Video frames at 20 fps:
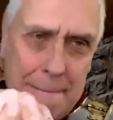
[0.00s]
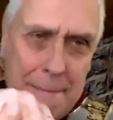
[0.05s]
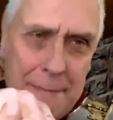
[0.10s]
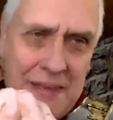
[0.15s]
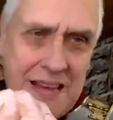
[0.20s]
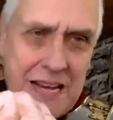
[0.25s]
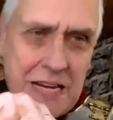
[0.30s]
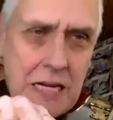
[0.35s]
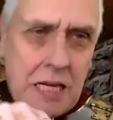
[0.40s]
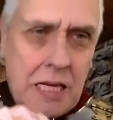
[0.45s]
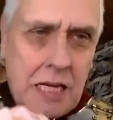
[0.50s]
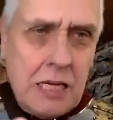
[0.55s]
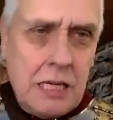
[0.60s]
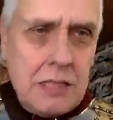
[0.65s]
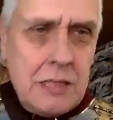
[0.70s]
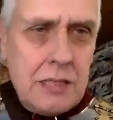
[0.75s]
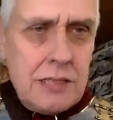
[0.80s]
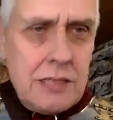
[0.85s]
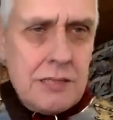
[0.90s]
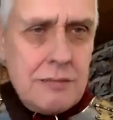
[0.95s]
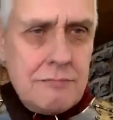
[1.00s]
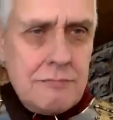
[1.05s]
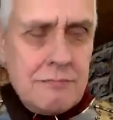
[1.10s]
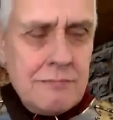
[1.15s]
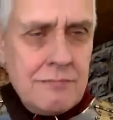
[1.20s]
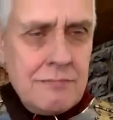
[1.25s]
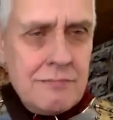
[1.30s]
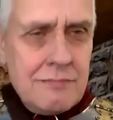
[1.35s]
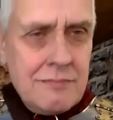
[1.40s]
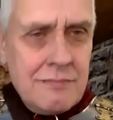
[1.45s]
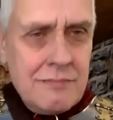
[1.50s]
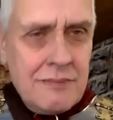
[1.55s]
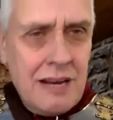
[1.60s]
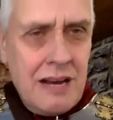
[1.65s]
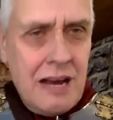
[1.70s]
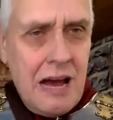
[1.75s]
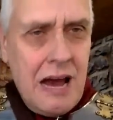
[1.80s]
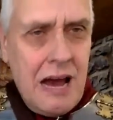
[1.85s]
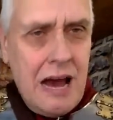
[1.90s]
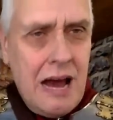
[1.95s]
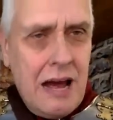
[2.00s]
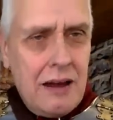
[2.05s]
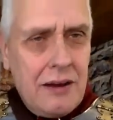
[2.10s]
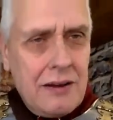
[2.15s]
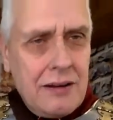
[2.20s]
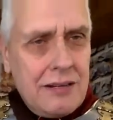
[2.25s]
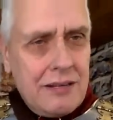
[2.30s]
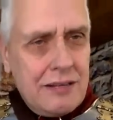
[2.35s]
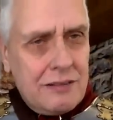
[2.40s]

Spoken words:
it cuts them and